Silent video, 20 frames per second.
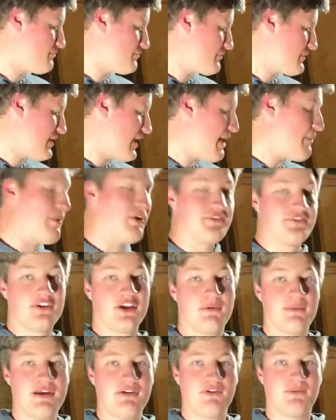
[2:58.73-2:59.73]
I'm also
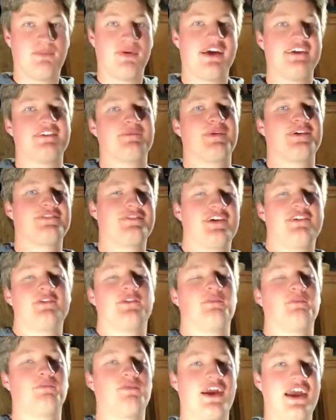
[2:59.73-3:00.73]
going to be replacing my struts
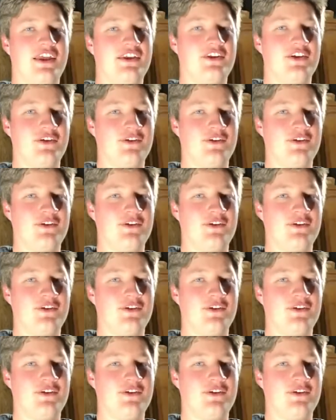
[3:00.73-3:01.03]
with brand new